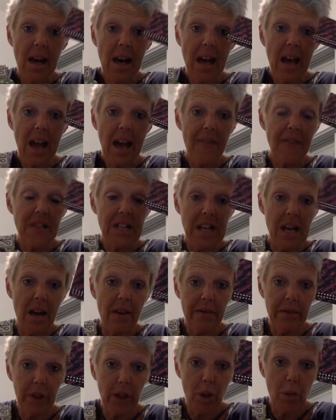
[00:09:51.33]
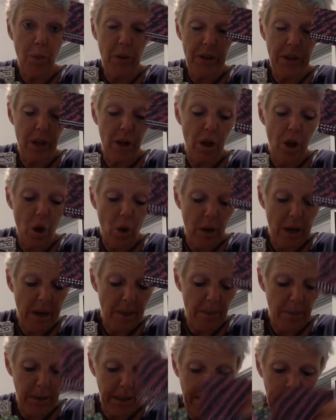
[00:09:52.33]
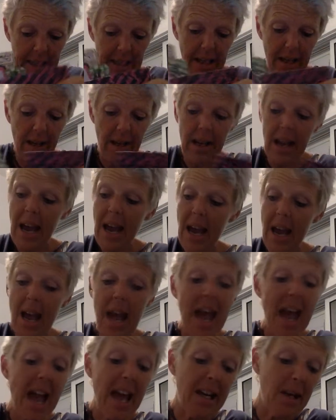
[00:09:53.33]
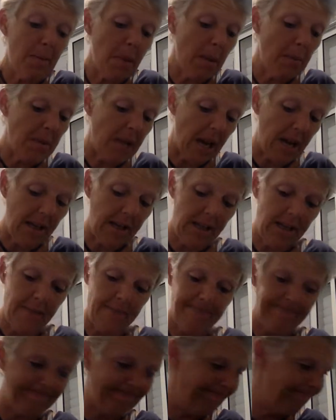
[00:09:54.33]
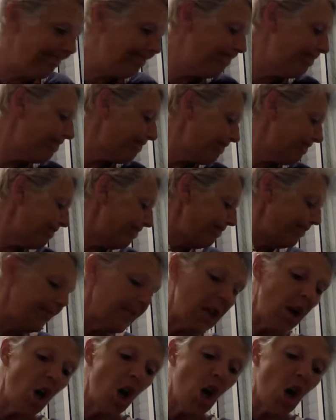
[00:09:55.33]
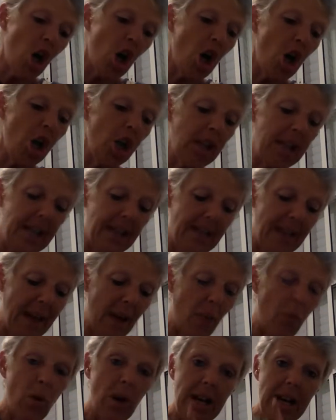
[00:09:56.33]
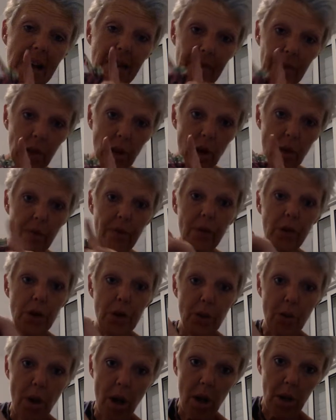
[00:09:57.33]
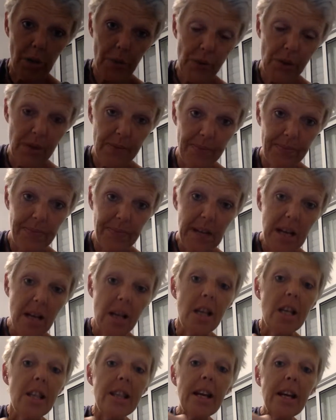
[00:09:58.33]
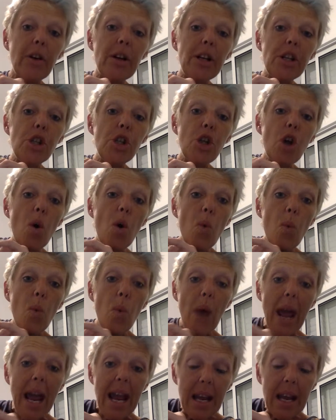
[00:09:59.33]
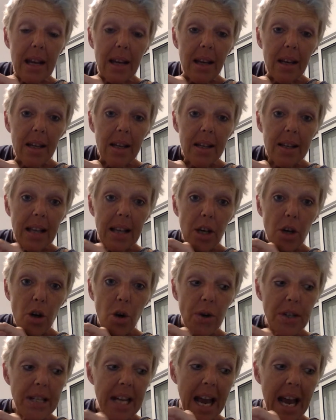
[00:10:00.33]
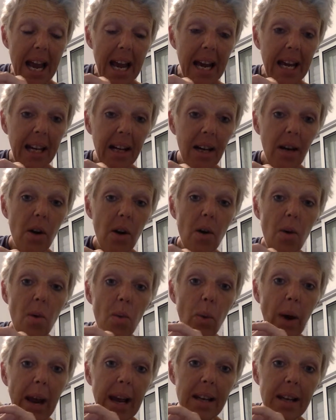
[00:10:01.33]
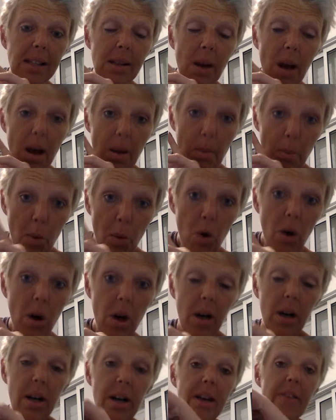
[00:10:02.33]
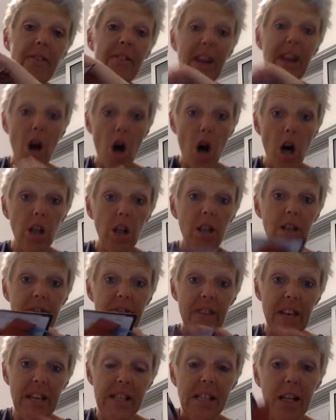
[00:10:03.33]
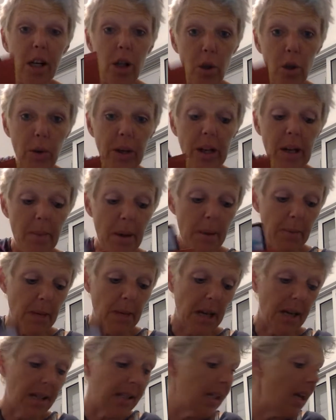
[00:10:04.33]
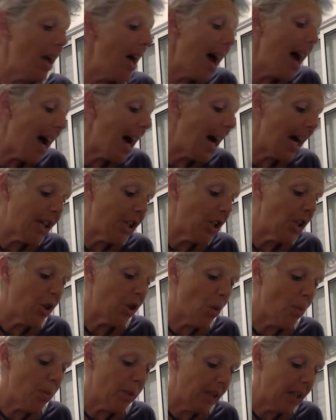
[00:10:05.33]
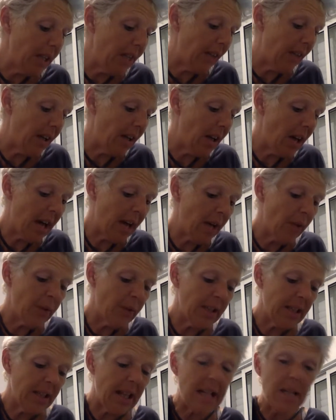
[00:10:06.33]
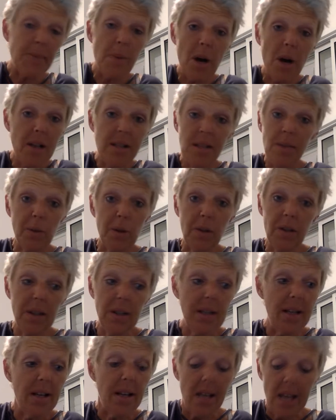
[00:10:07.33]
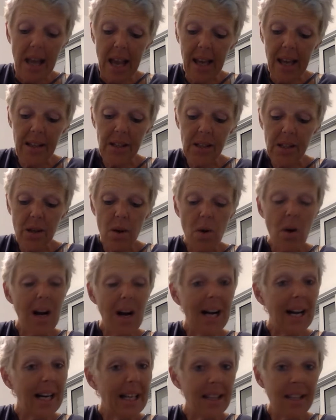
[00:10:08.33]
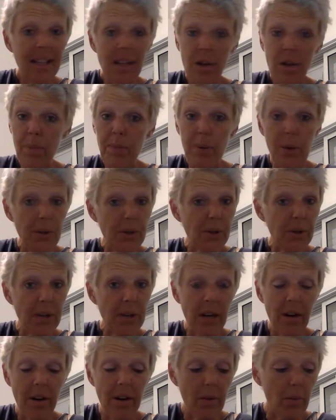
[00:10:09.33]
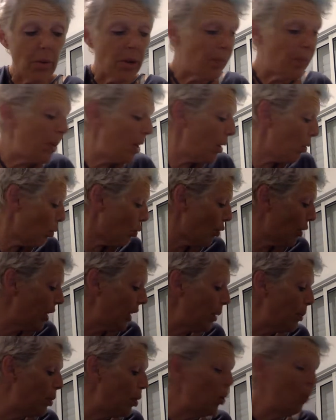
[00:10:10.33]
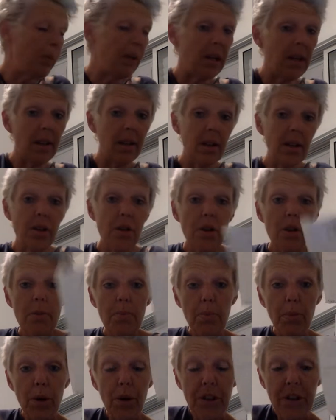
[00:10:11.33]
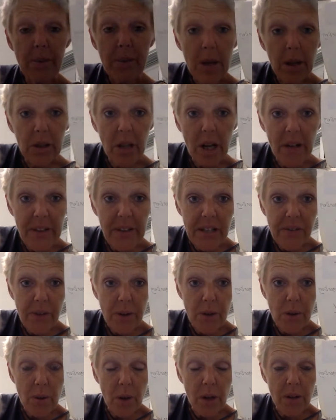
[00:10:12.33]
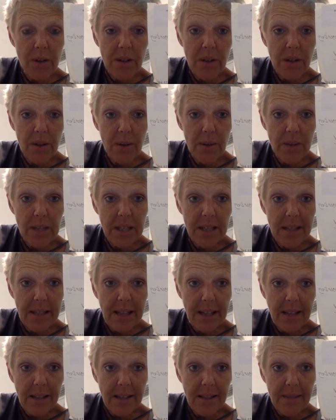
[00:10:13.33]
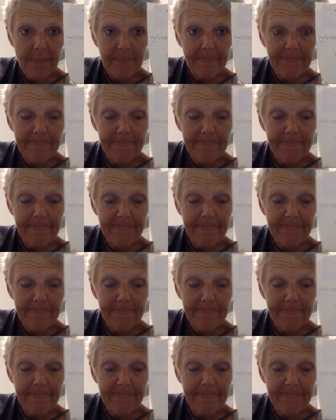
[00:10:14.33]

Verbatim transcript: A hefty envelope with a note and bling in it, and a Memdex. all in that one envelope for $2. There is no way that your tag weighs more than all of this, including a Memdex. I just don't believe it. I don't think that's possible. And so I think your postal carrier was being really poopy. Bertha mailed all this for $2.13.